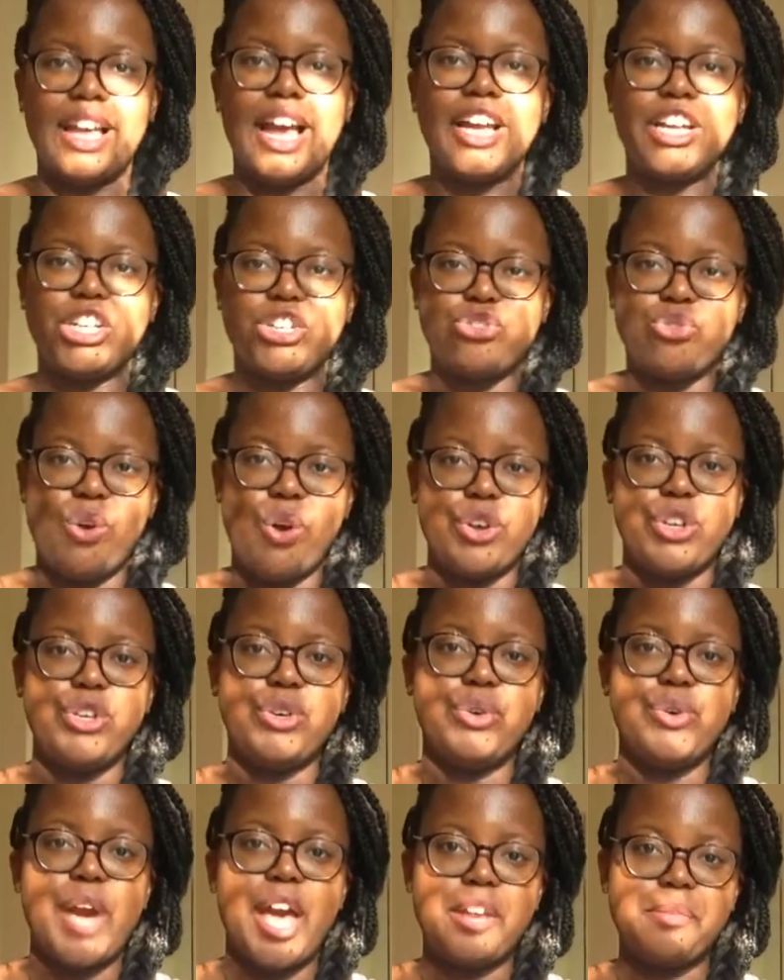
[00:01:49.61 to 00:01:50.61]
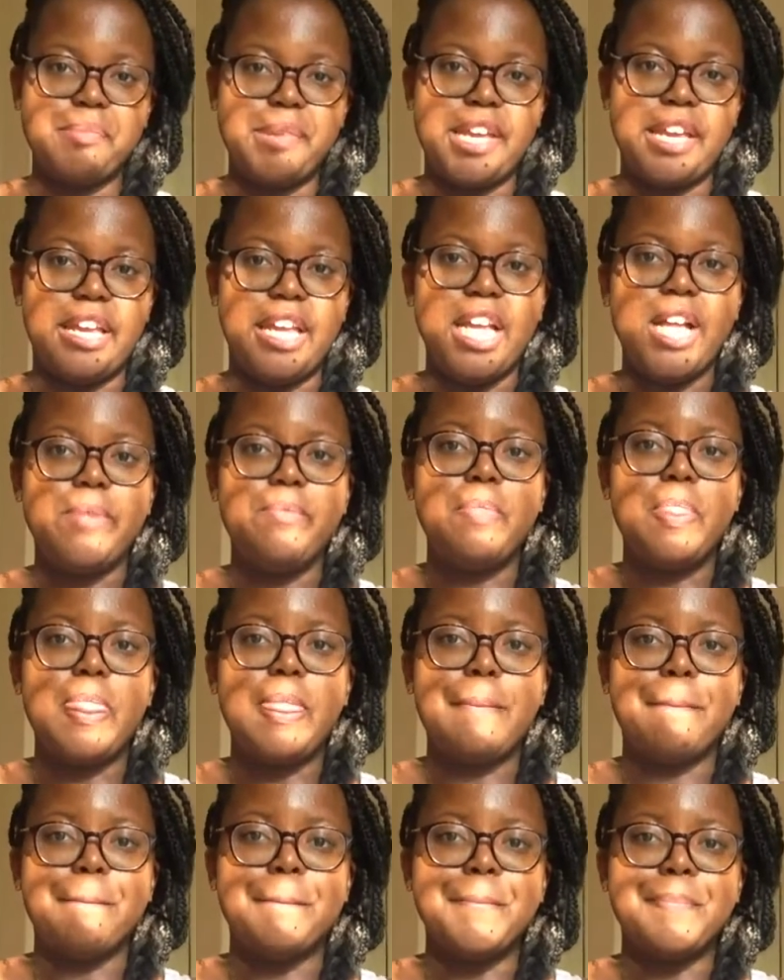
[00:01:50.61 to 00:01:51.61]
I draw you and me
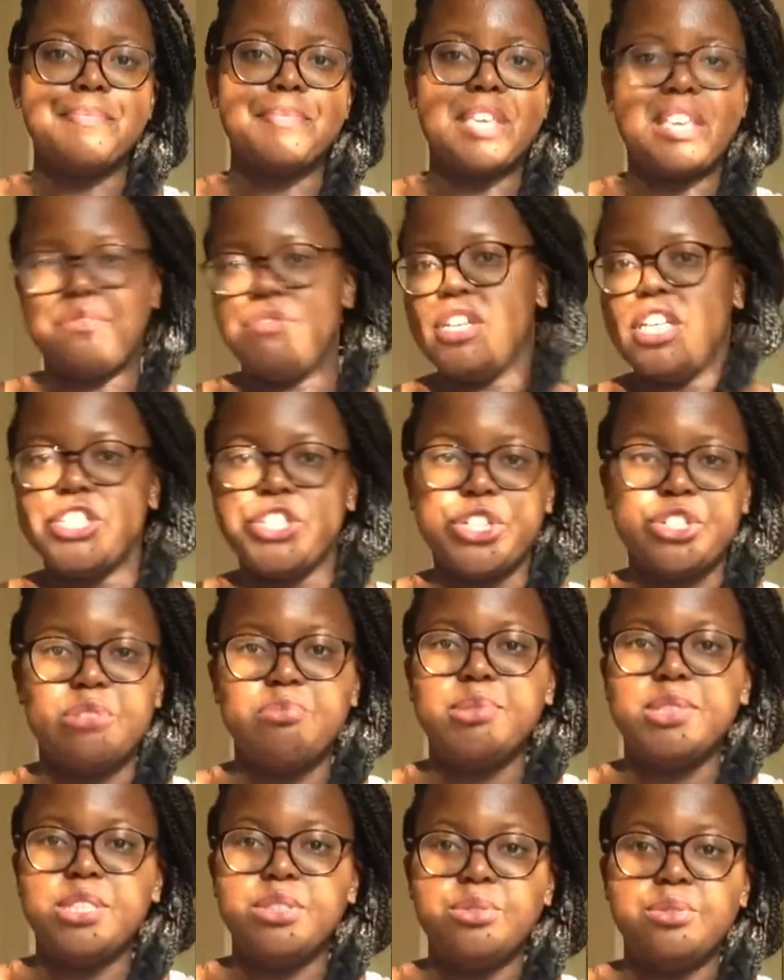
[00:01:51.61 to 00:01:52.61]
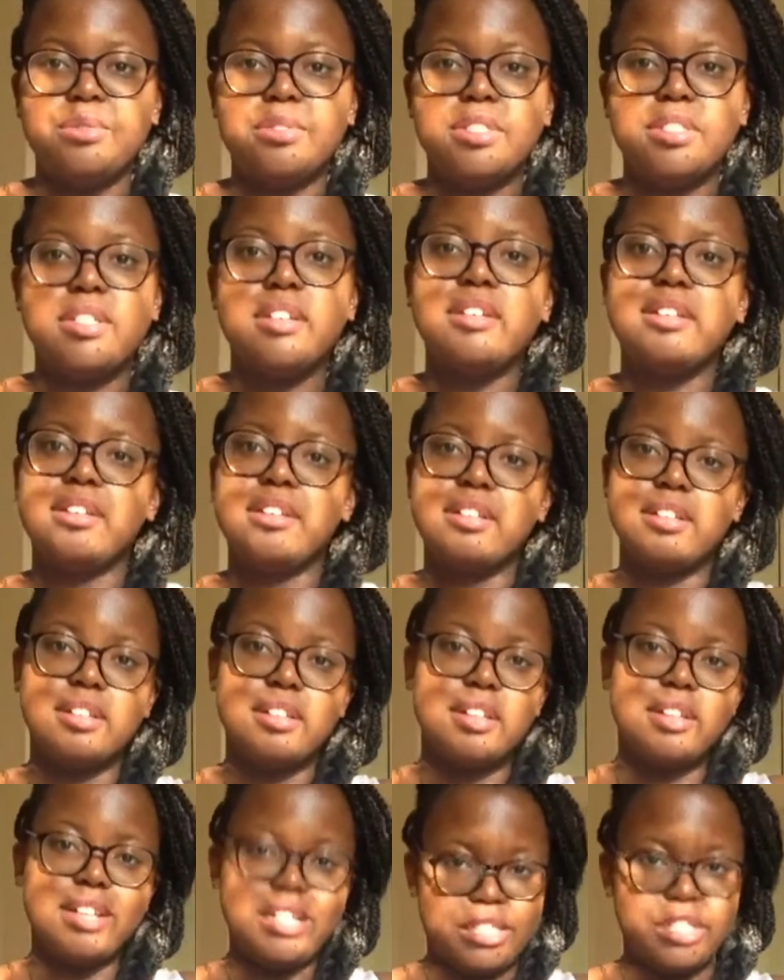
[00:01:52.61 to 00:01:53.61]
giving each other balloons.
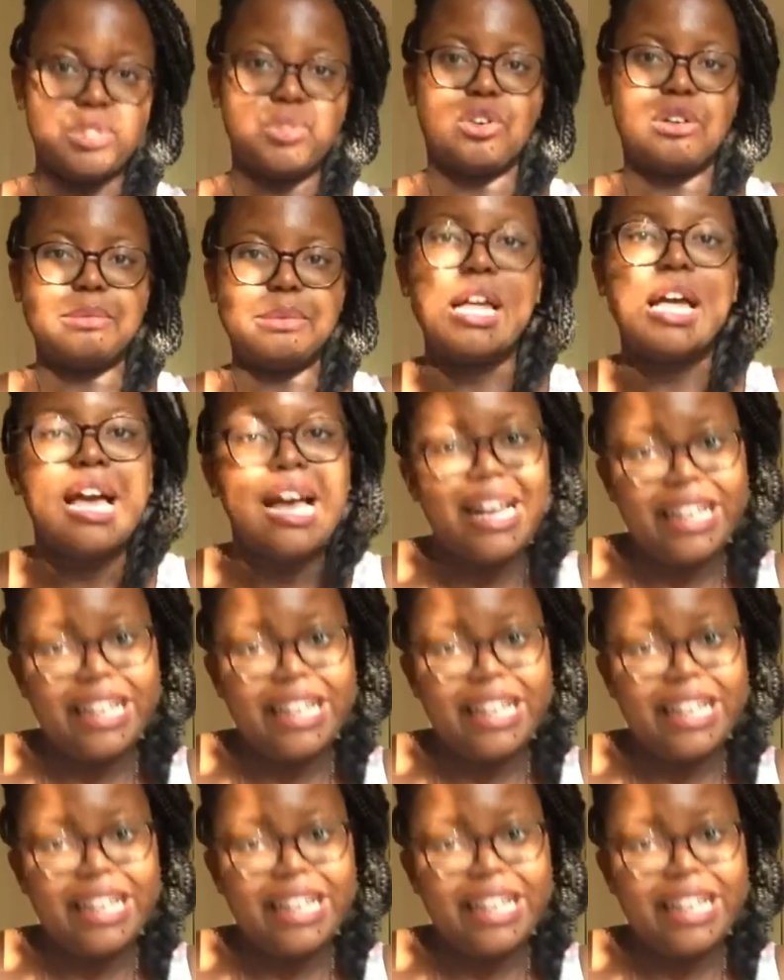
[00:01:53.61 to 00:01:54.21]
It's adorable.